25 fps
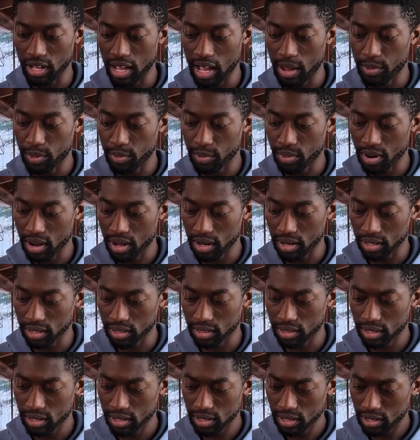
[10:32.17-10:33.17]
Apple product.
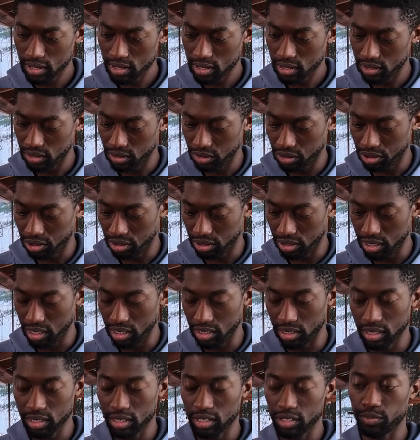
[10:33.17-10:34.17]
Jeez,
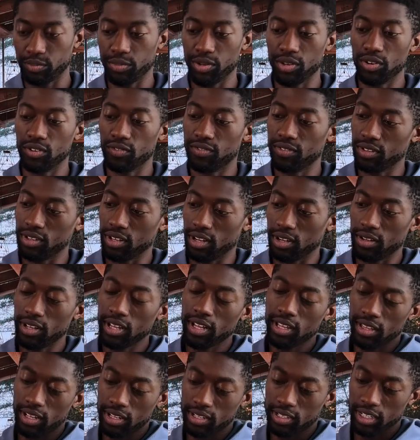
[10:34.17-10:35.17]
this is beautiful though.
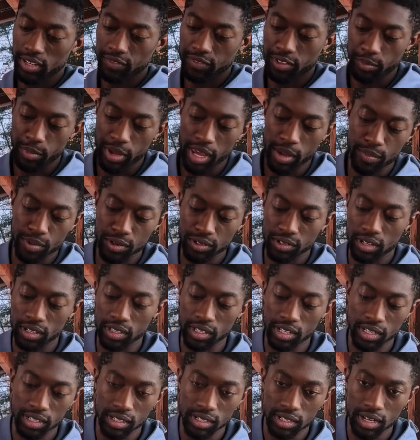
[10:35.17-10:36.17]
Let's see if the paper is on the
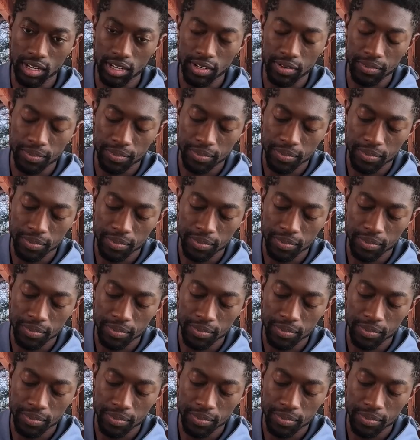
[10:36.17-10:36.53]
inside.